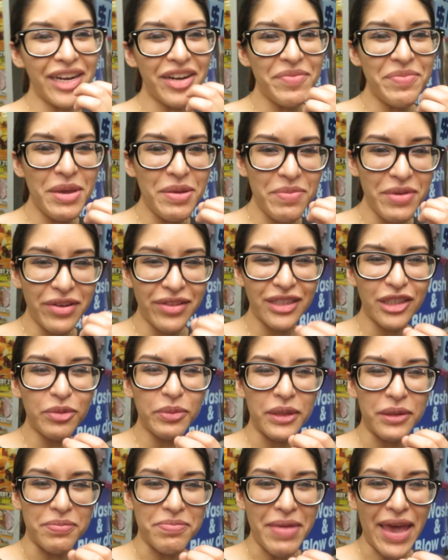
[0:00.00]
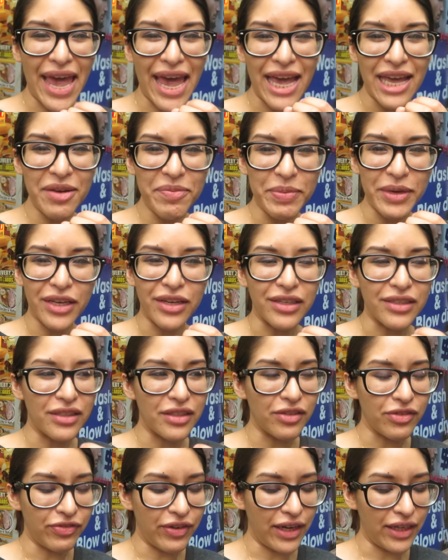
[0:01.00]
kind of made me a little bit mad because of
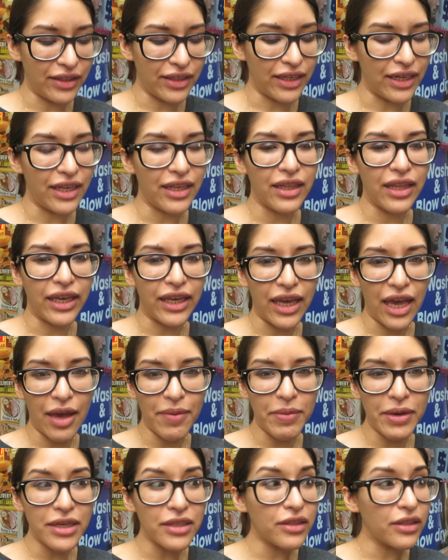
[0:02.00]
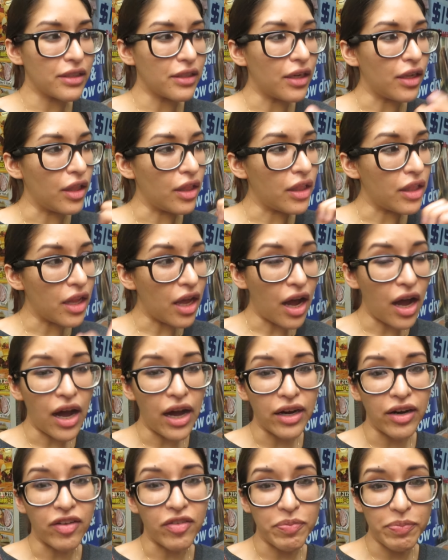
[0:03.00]
the fact that he's in a
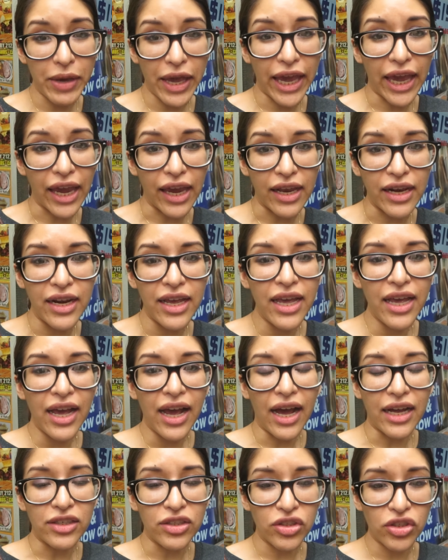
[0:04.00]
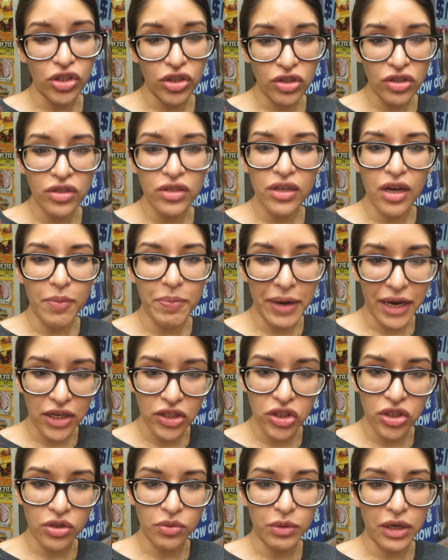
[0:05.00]
lot of pain. And to turn a
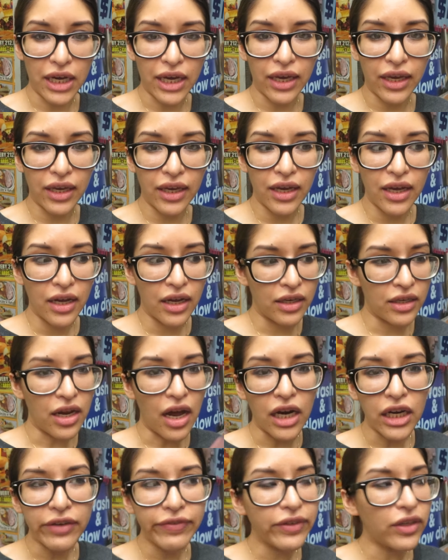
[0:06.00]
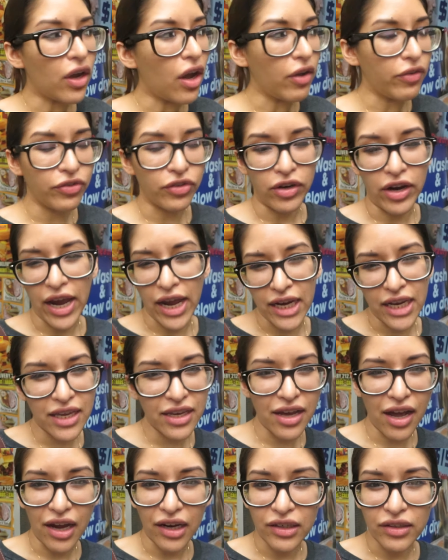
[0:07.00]
patient away and not even offer any
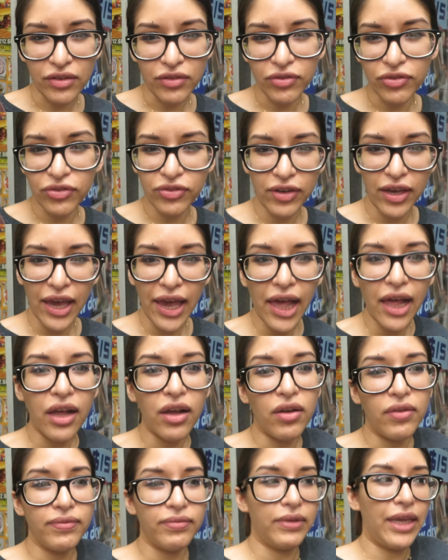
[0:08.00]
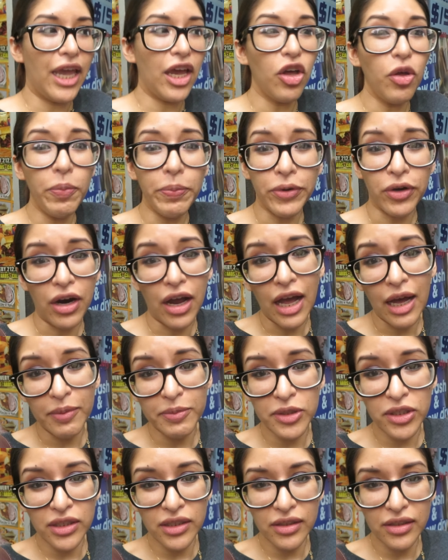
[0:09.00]
kind of help or
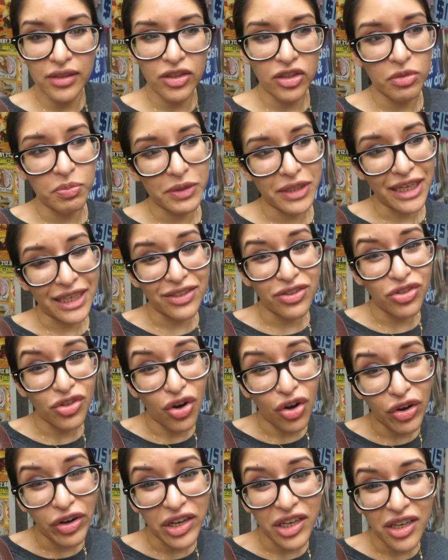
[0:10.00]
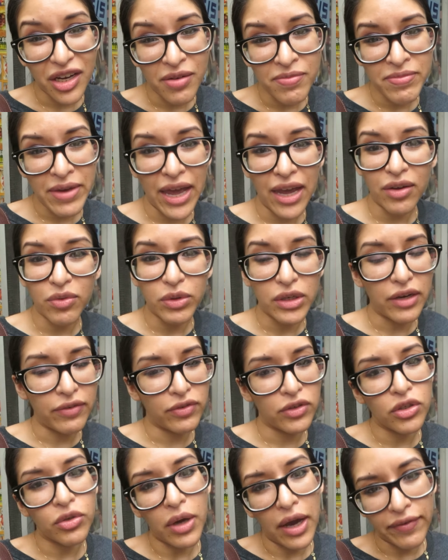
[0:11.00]
option, just be like, sorry, come back
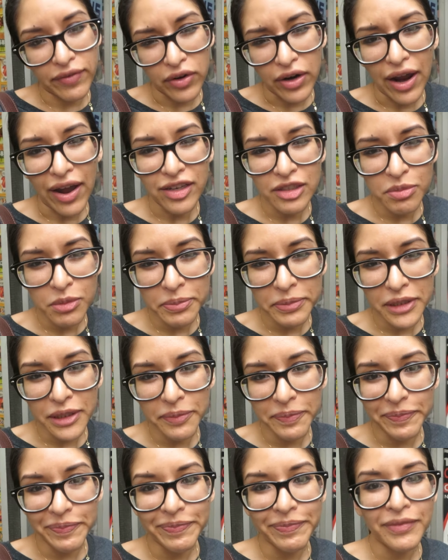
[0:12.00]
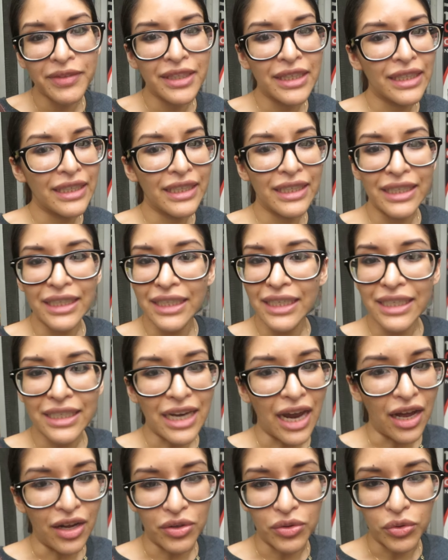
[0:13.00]
whenever you have your asthma pump.
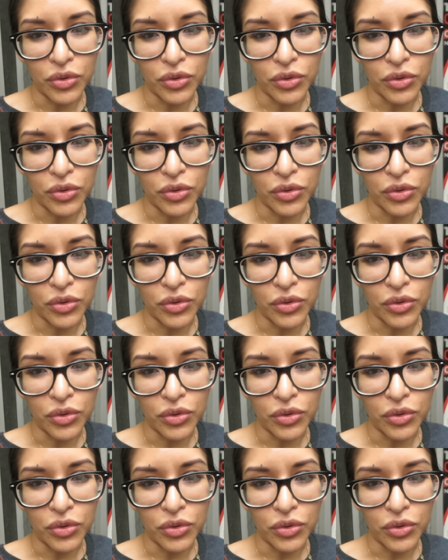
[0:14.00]
Not